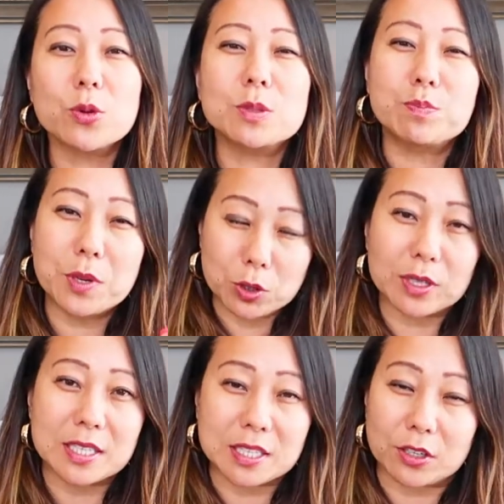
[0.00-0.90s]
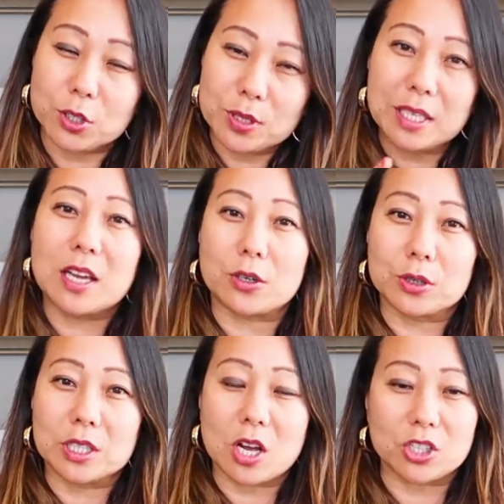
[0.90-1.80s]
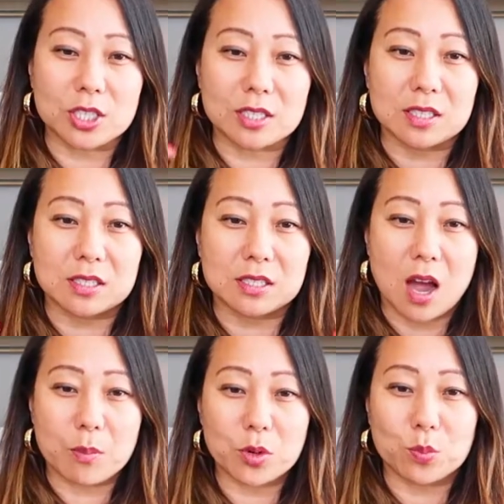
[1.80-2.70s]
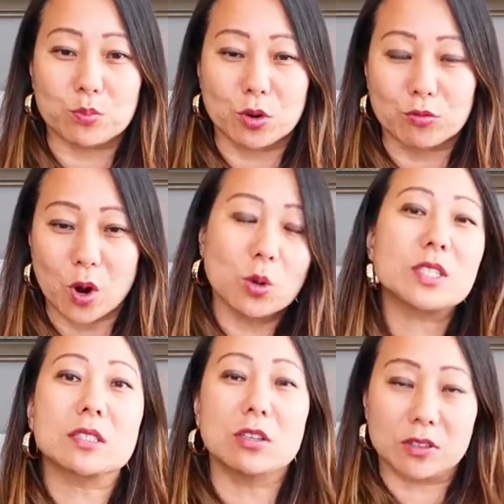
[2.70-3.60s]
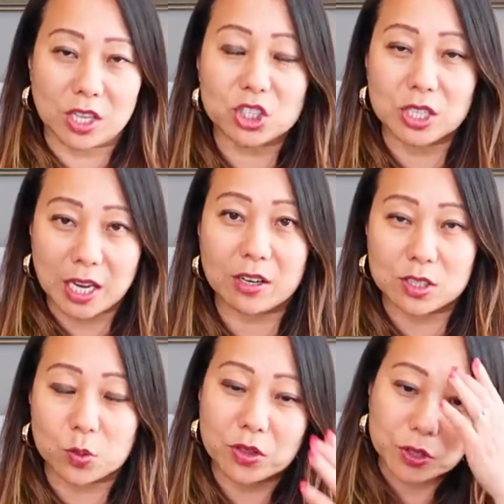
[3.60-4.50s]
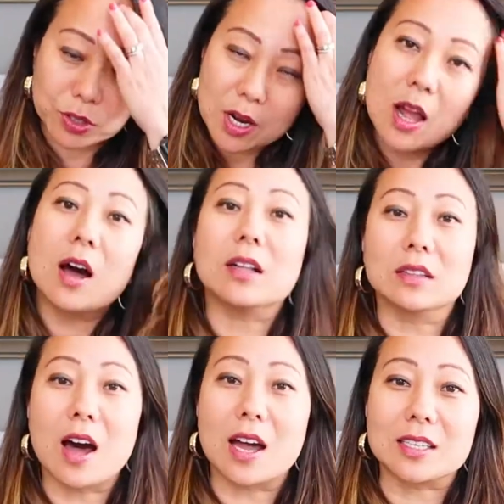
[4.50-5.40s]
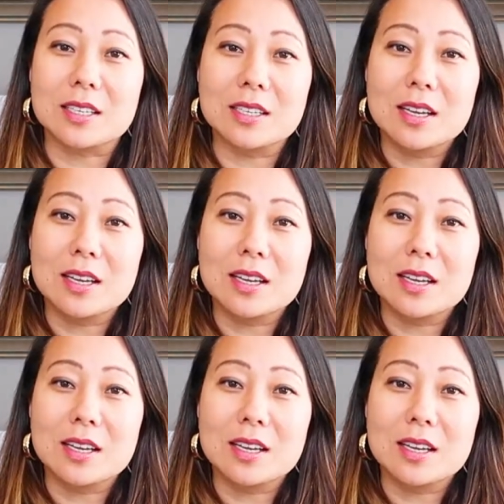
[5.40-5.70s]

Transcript: there's bitterness there, and you see that early on, just this somber, morose look that she carries with her a lot.